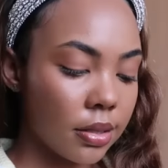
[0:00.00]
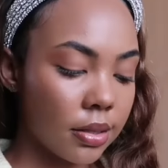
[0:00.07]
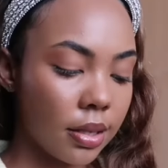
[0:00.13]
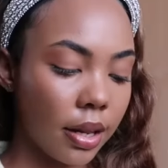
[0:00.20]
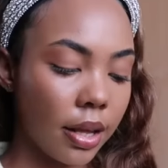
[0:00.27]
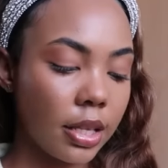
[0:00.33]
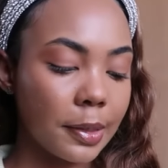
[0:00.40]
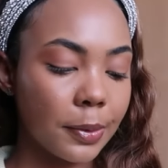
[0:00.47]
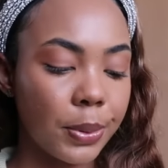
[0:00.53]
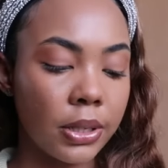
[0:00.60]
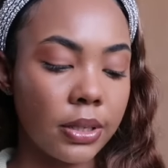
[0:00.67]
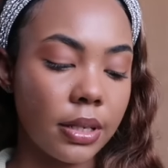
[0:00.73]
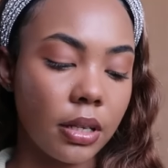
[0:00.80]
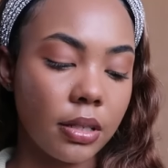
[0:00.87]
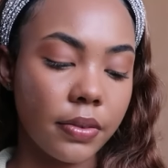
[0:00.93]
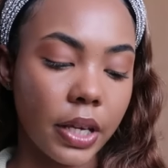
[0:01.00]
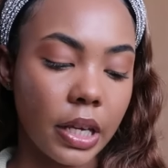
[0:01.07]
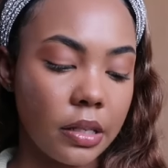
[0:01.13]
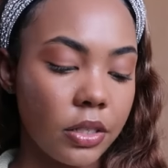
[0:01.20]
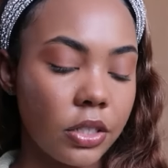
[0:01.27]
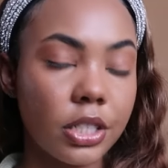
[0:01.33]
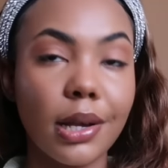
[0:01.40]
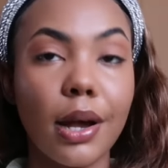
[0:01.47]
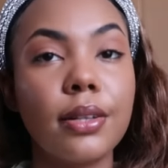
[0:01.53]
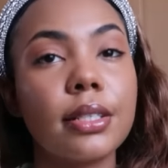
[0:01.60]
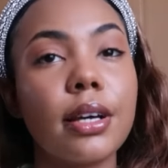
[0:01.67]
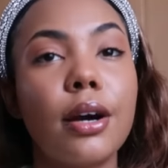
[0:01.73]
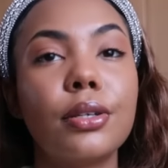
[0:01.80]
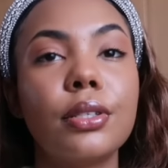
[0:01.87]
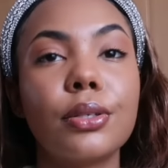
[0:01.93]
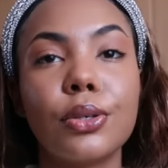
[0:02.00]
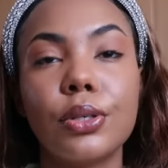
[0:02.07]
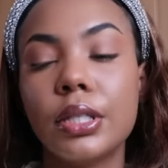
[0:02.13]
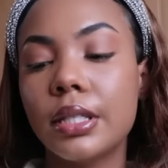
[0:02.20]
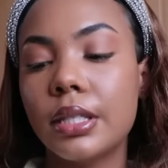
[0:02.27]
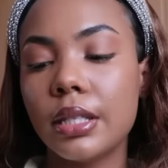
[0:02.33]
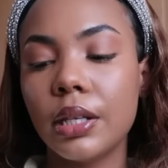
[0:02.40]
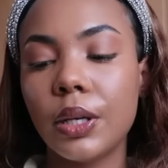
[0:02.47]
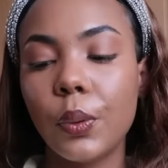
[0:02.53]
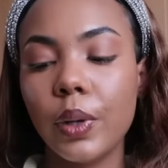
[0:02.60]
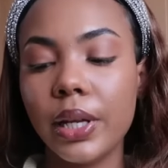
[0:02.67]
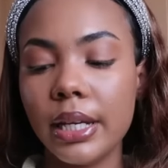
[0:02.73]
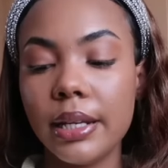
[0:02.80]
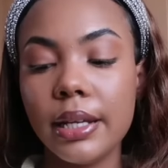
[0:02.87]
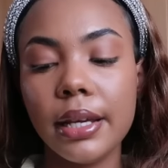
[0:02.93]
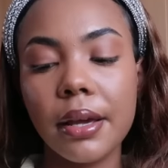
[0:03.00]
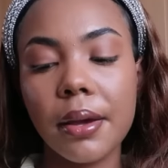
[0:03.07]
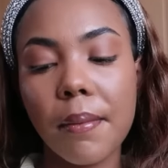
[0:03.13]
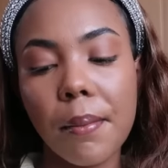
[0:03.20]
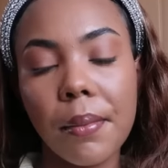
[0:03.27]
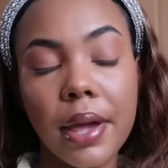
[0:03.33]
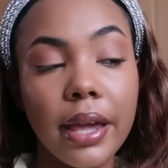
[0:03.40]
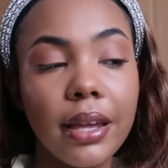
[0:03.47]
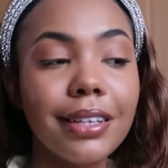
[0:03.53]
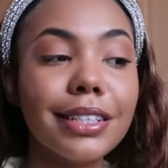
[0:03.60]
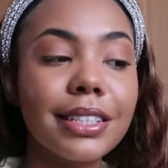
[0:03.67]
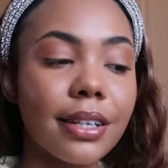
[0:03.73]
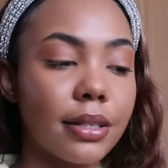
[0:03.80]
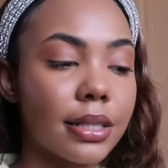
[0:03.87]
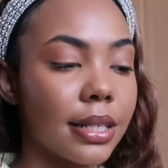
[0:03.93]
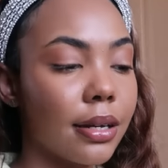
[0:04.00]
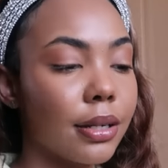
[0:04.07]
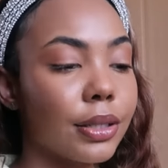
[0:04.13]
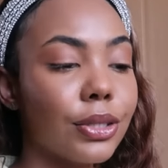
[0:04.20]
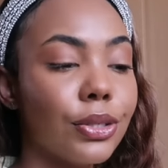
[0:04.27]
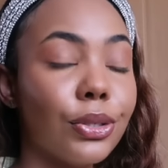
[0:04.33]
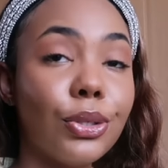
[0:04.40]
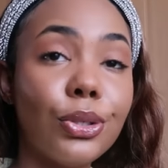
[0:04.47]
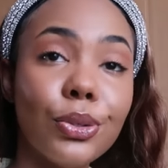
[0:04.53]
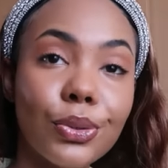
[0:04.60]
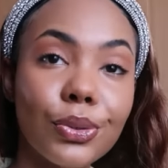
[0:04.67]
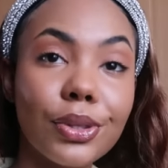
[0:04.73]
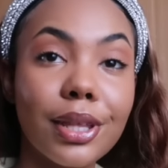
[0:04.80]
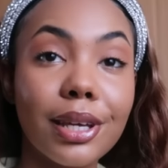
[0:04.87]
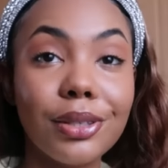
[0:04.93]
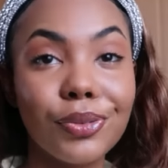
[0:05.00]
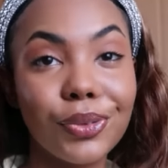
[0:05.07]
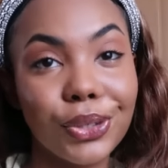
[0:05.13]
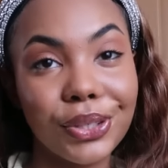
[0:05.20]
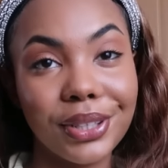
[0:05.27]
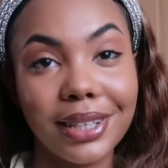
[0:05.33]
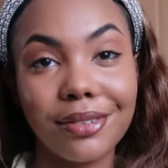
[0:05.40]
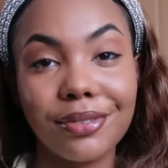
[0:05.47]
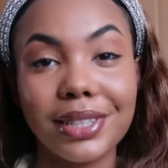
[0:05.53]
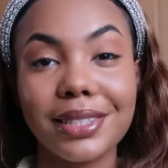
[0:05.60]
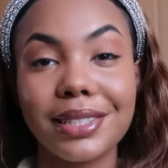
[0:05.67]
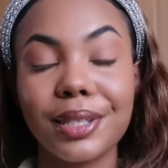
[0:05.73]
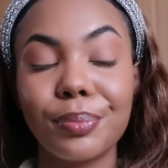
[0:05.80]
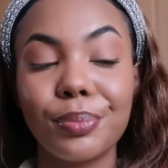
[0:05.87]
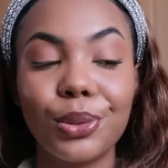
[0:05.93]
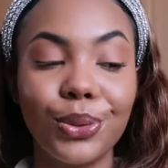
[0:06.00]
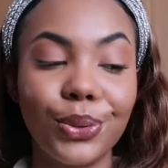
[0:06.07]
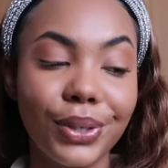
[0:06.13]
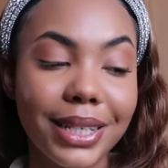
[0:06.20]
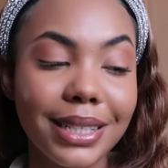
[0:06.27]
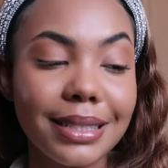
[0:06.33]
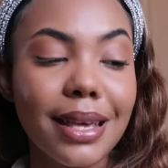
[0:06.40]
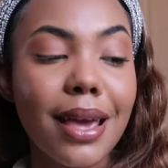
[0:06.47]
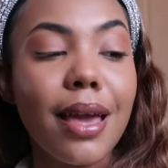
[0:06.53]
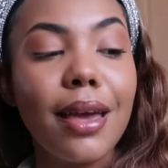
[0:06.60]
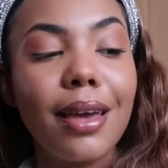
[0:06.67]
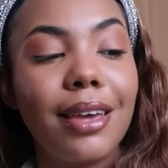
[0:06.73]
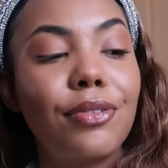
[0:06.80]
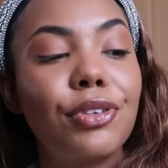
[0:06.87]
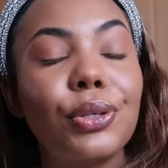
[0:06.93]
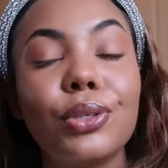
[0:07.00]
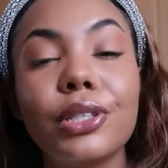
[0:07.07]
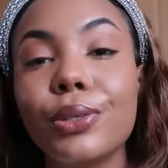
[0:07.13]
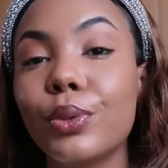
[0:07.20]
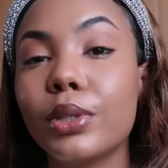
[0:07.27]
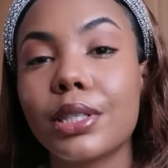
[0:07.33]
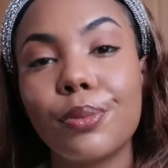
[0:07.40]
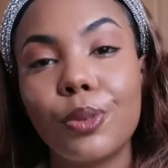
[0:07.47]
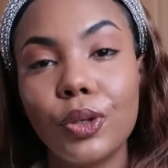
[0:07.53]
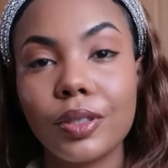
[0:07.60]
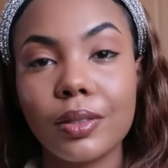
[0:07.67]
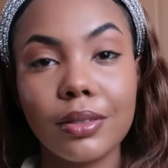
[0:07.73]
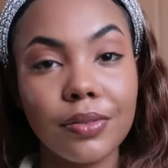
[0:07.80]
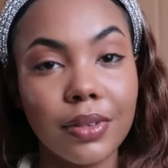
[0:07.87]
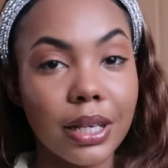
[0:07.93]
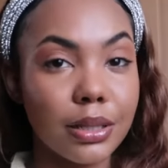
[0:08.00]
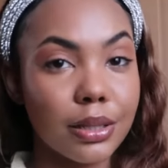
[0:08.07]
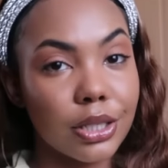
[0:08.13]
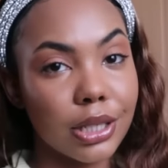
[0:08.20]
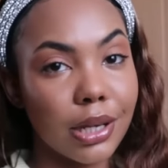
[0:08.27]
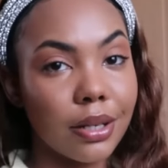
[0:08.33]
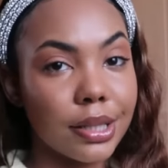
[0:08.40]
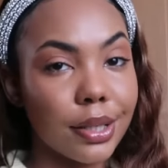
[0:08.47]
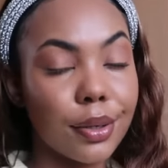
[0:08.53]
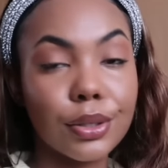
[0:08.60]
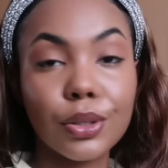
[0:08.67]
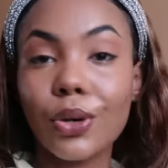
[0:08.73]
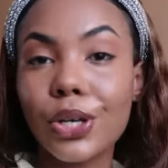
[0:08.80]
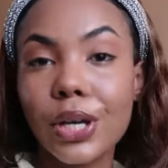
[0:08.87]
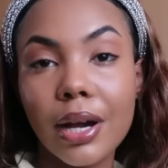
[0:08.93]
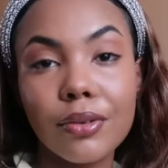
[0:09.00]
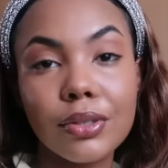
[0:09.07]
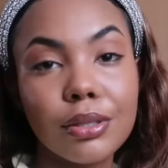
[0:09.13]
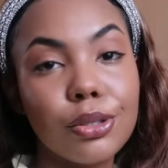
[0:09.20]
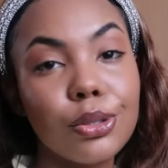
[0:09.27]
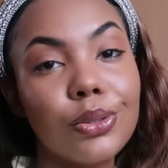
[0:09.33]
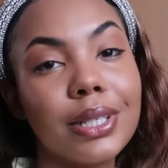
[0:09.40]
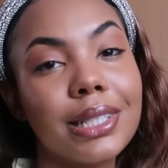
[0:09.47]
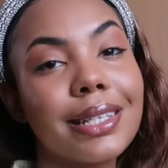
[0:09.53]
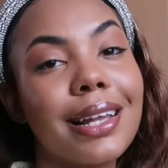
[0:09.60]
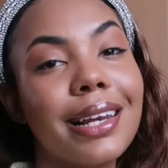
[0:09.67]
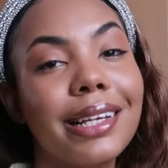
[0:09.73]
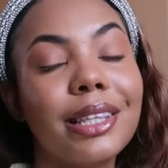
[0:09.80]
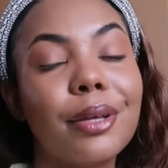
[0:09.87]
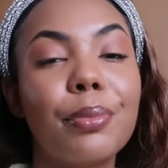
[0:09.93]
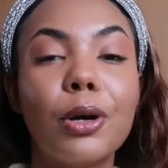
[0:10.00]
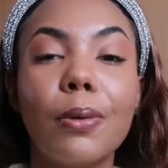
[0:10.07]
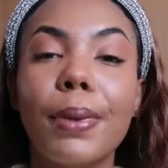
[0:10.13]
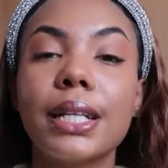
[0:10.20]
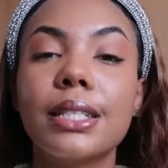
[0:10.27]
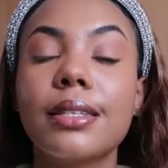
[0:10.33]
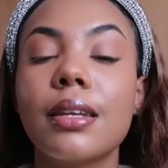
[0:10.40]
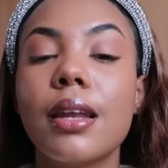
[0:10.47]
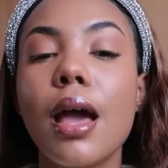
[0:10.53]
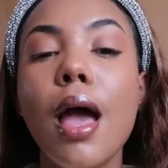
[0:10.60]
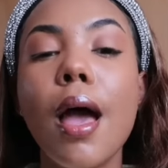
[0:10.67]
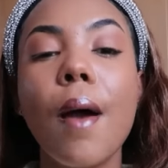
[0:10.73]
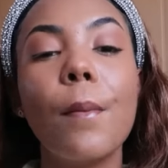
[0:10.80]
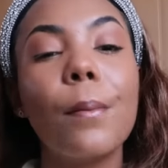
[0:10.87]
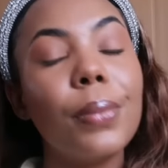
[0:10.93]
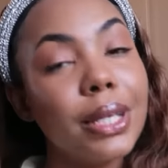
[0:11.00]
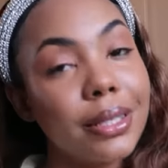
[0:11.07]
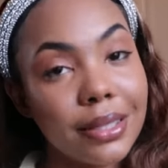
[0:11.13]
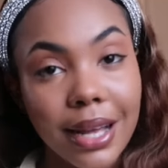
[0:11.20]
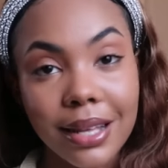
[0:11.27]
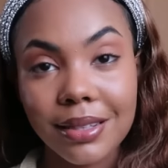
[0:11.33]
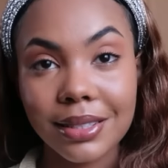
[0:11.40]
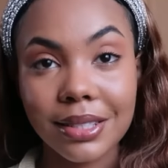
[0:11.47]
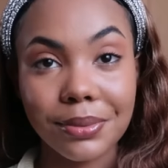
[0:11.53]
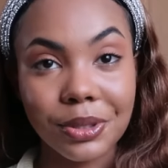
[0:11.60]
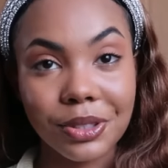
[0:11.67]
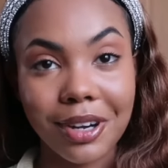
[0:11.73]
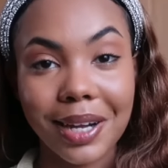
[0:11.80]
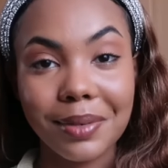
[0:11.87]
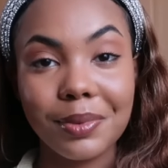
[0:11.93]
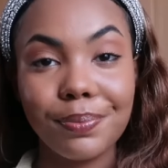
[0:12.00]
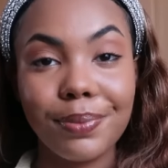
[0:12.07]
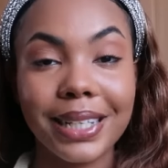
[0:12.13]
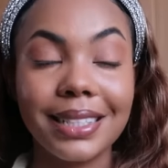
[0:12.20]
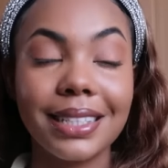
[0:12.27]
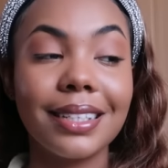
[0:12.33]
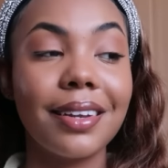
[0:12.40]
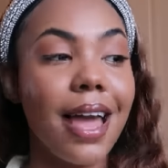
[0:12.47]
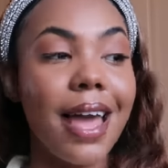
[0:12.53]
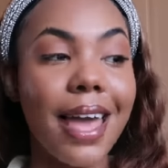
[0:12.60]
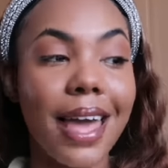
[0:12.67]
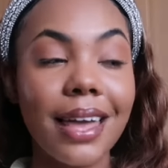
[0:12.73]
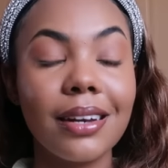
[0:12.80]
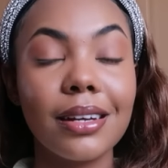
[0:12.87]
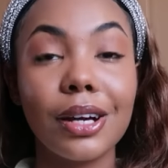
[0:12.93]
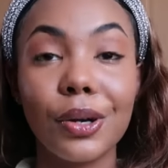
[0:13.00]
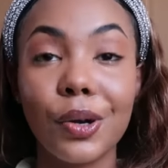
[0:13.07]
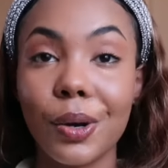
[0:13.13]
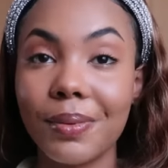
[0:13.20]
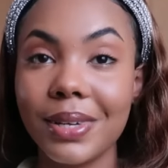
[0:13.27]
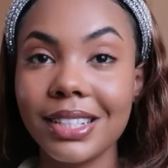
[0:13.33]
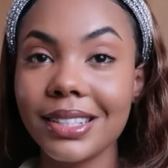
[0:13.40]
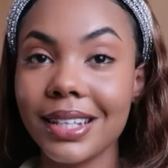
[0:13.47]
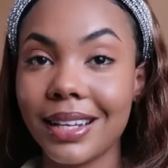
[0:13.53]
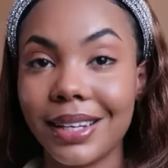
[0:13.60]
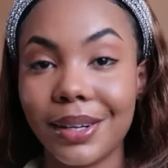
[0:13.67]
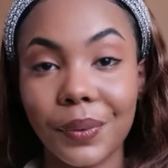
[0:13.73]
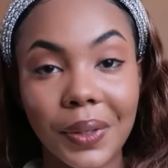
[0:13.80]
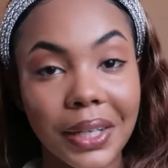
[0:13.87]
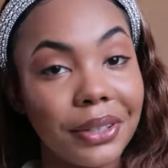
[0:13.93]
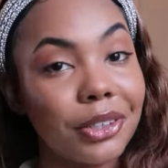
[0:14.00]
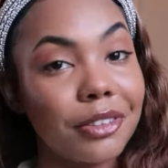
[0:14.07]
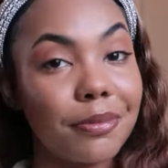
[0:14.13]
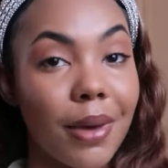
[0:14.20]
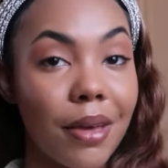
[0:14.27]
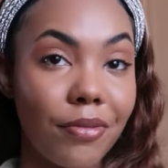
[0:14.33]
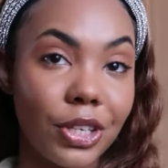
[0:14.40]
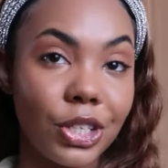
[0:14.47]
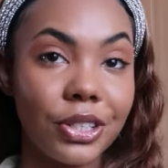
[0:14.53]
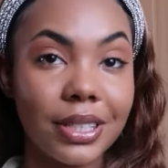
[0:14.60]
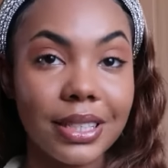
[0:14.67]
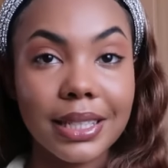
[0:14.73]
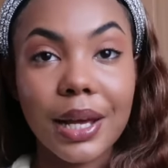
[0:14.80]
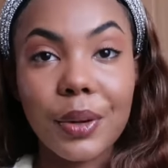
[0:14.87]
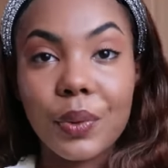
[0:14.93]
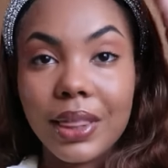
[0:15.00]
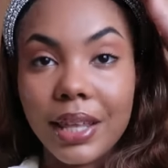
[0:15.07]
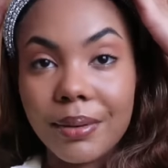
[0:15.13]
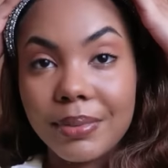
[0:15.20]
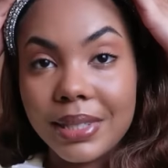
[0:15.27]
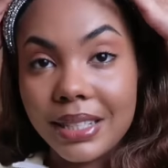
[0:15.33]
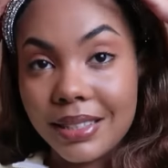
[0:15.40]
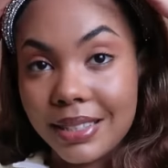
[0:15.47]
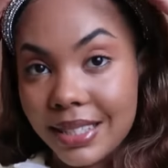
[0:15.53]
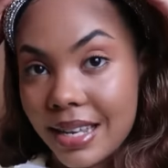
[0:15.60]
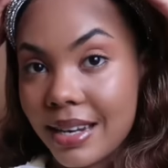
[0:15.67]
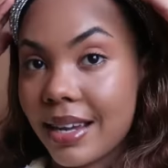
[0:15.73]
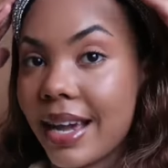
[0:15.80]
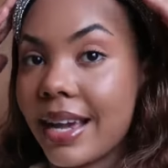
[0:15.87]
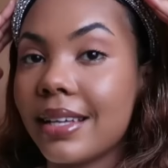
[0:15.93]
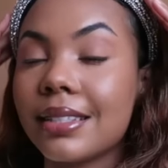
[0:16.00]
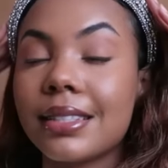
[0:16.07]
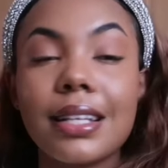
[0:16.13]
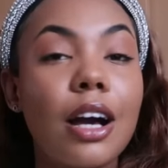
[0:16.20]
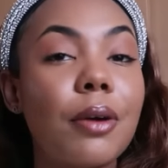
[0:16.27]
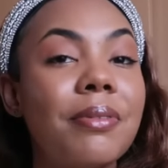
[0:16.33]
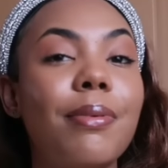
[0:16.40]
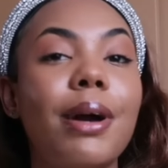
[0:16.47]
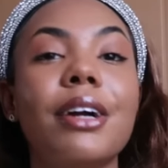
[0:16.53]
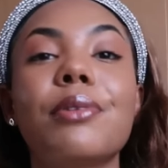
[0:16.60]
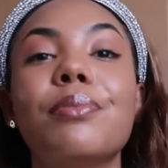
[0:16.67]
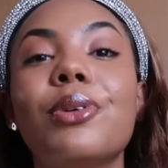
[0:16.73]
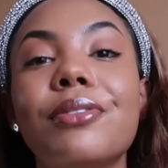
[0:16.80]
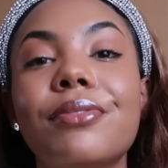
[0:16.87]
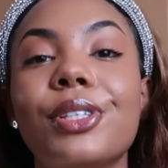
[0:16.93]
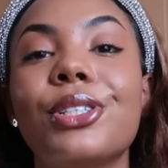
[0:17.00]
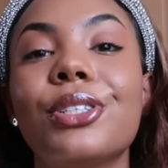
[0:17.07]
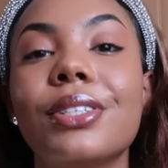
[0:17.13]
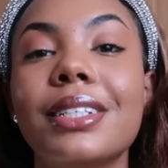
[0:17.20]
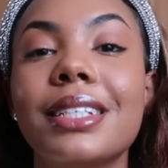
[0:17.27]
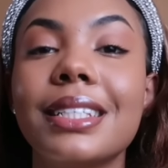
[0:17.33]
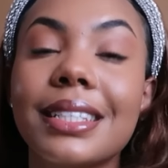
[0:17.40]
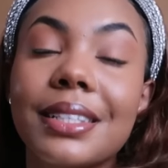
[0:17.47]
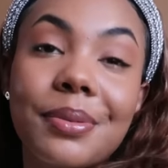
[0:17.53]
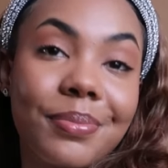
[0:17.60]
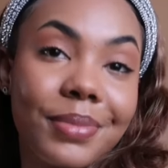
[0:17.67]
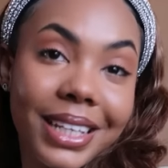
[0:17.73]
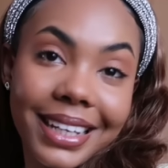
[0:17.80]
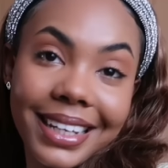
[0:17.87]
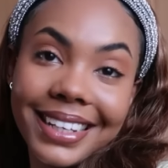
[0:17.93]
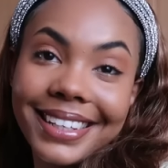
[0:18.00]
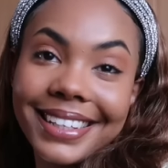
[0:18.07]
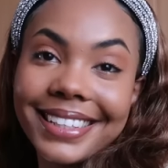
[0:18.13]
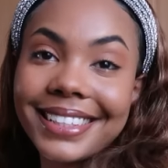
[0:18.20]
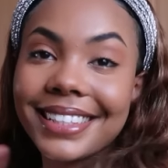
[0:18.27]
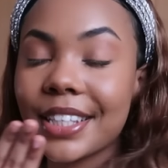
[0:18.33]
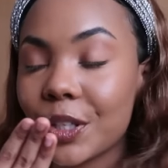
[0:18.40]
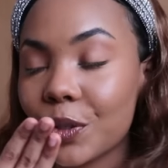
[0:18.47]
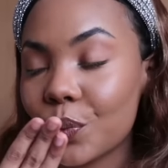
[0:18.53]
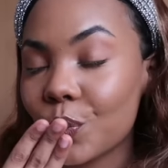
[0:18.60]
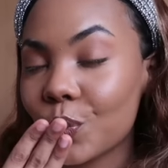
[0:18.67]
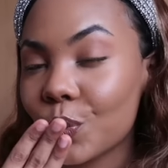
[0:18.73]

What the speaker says: Today's post notification shout out goes to Queenie May. Shout out to you. Thank you for your love and support. If you also want to post notification shout outs, all you have to do is click the bell button beside the subscribe button and comment under one of my videos. And with that being said, guys, I'll be back in more videos. Peace.